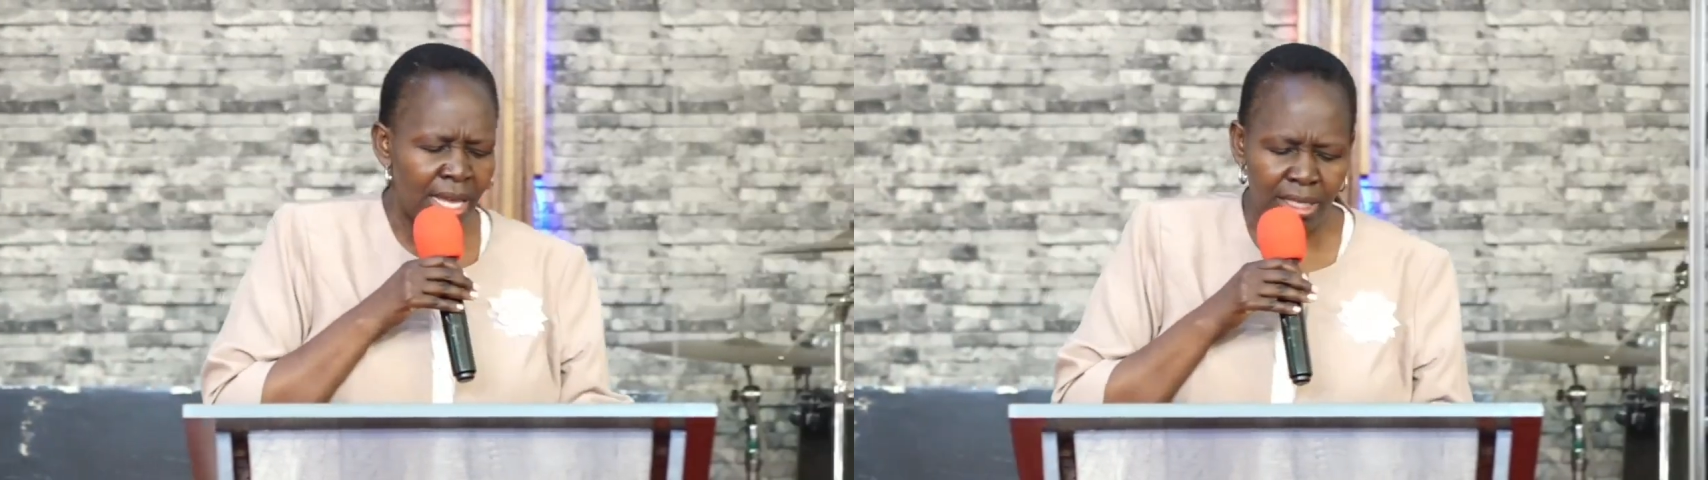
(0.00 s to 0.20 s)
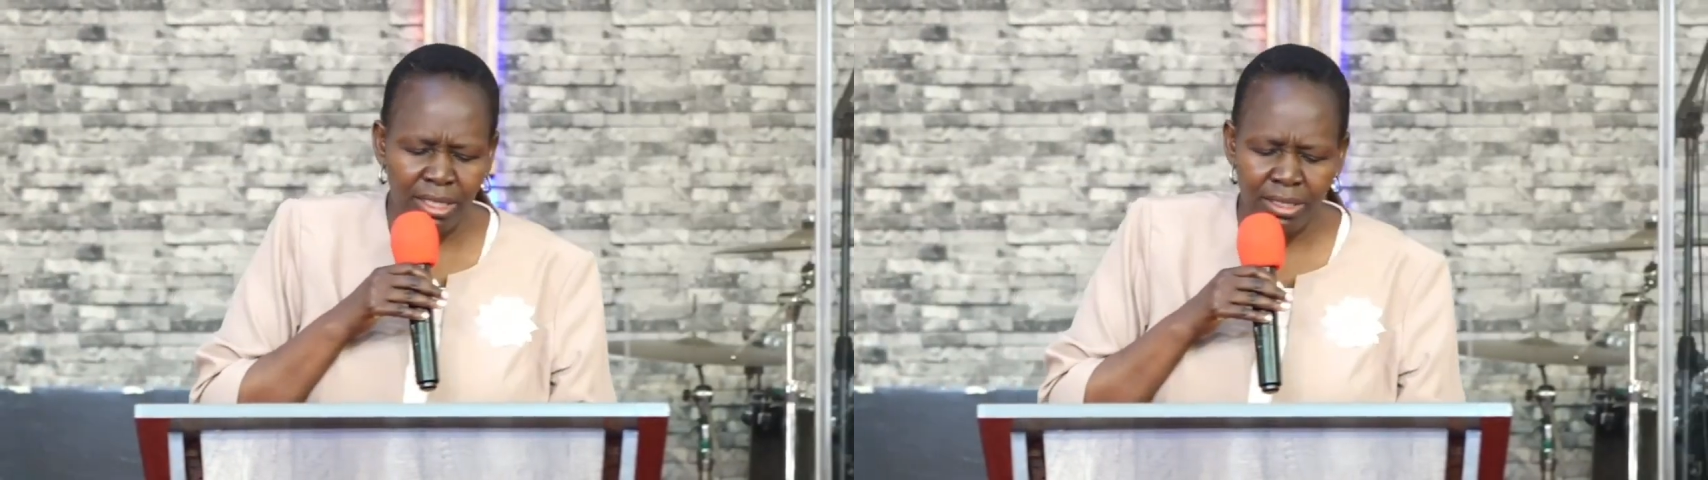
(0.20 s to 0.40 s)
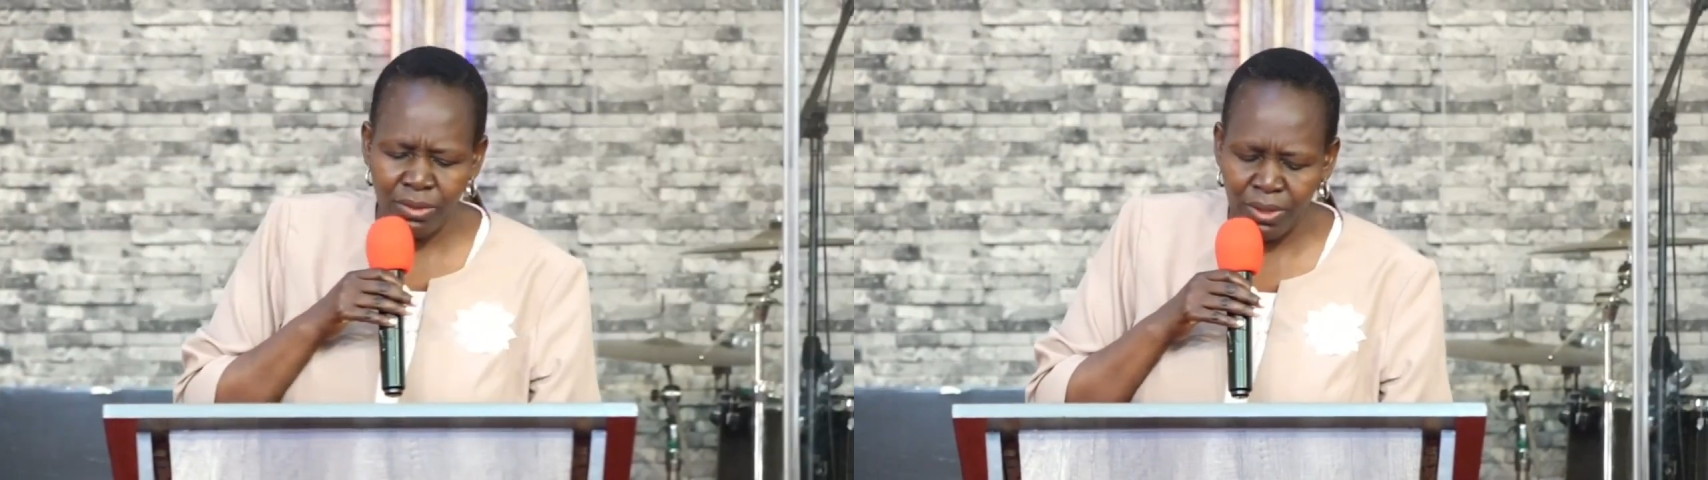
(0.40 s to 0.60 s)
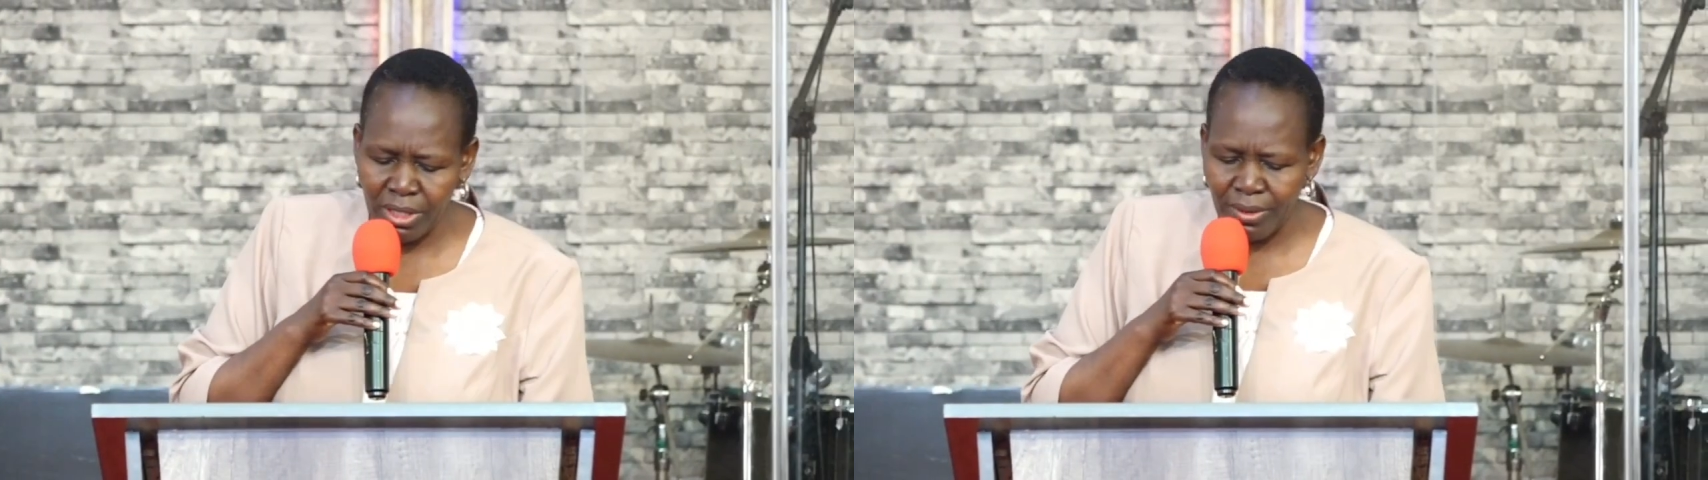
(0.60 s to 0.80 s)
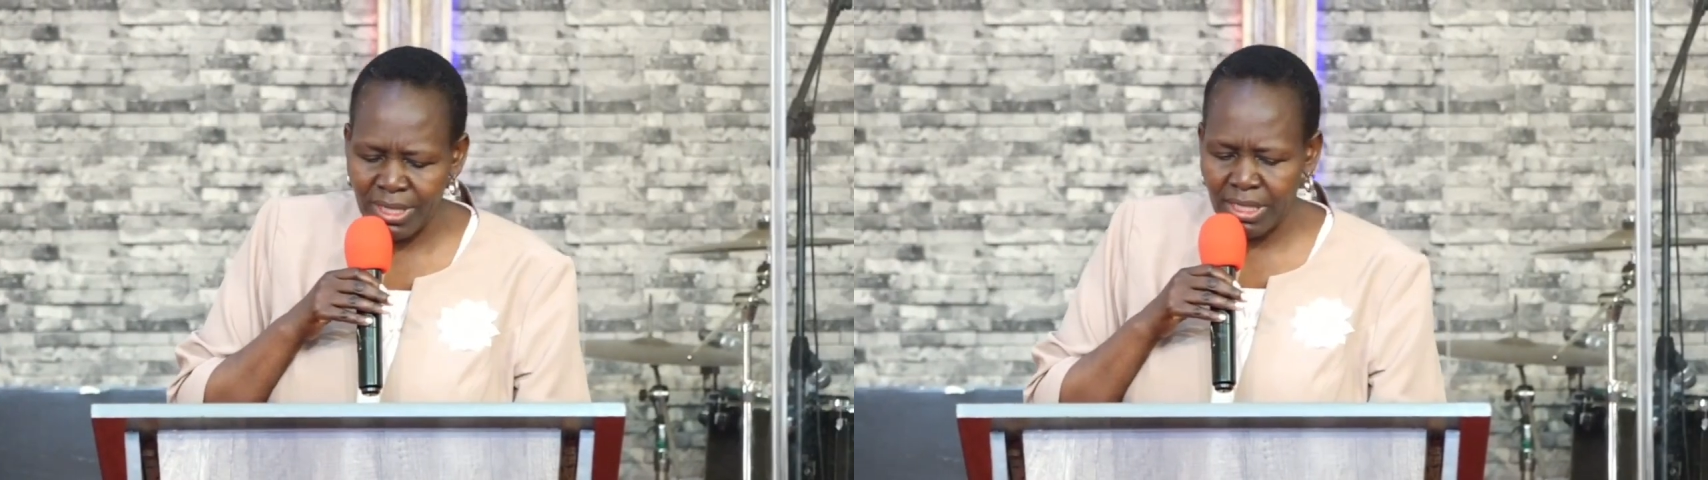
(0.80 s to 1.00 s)
And this is what
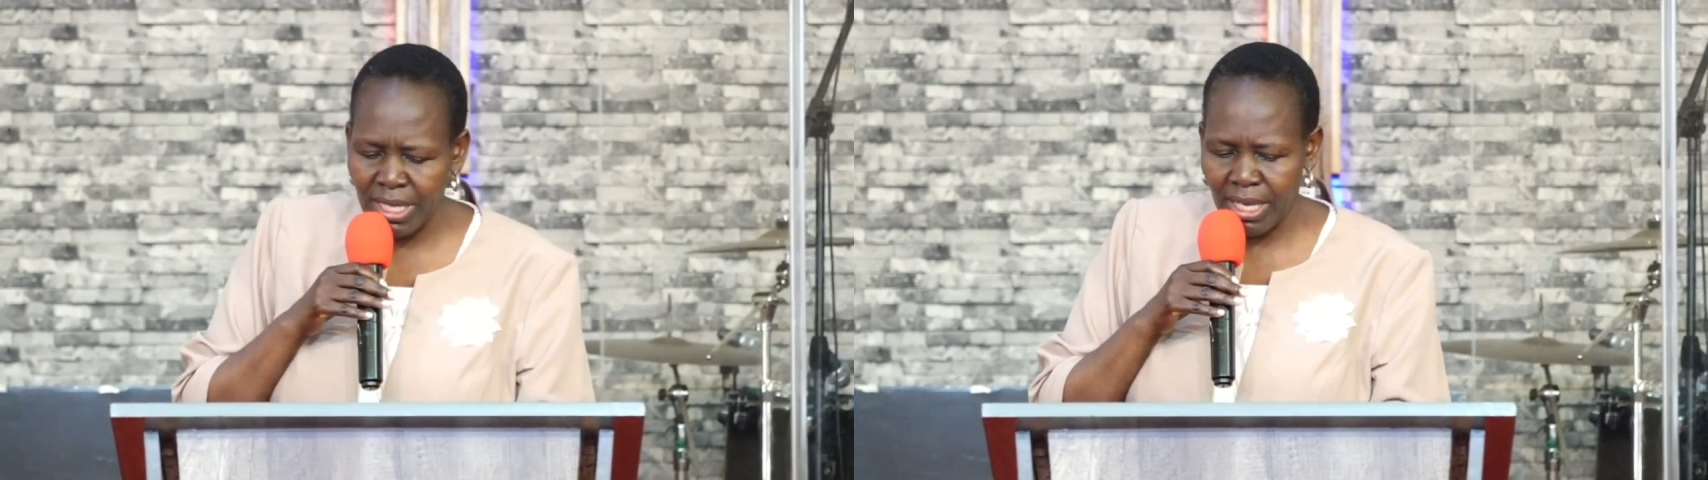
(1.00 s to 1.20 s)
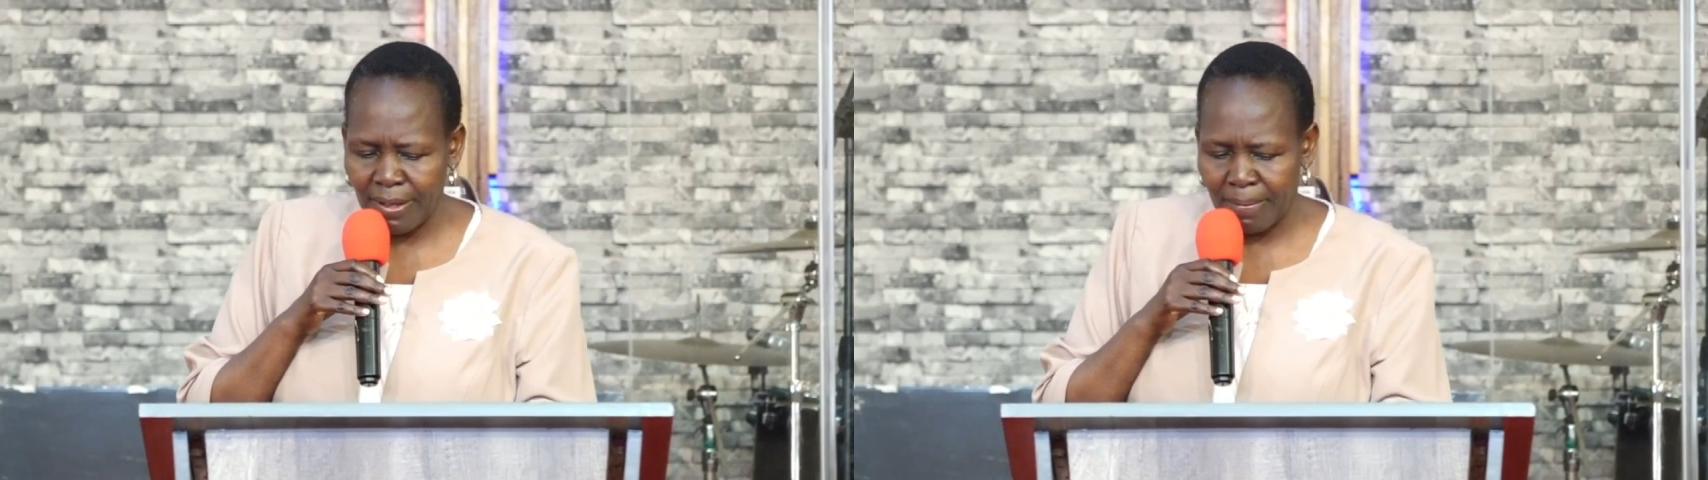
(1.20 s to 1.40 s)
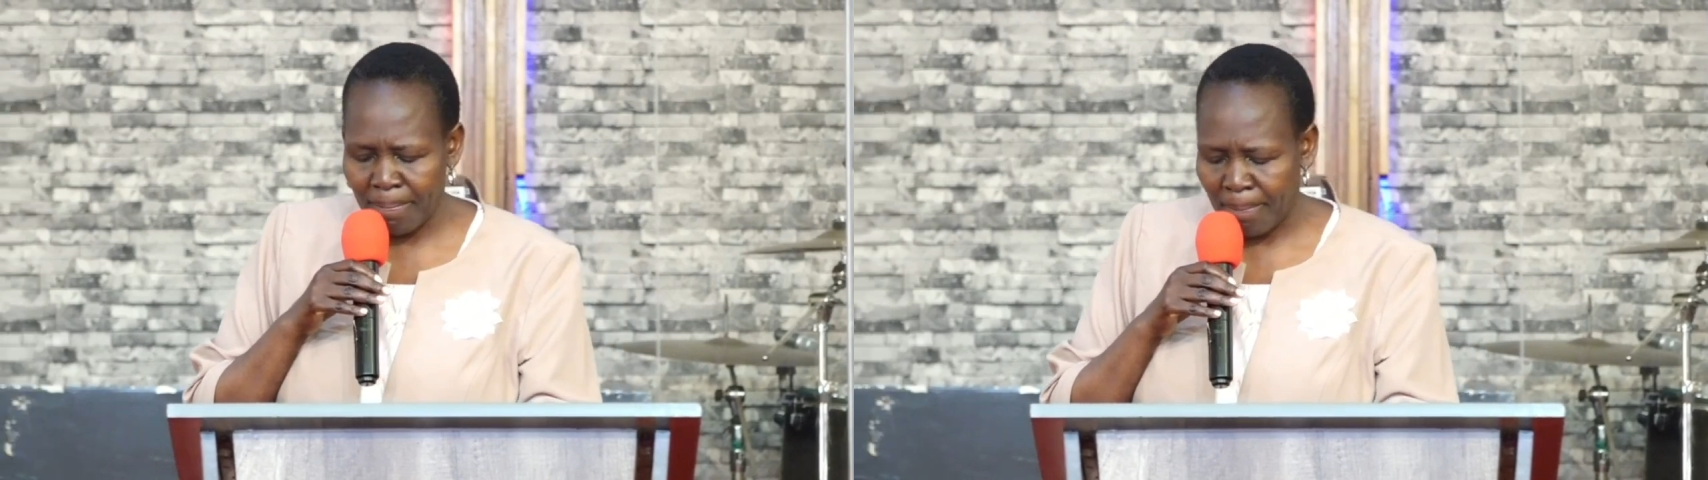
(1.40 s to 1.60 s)
they were singing.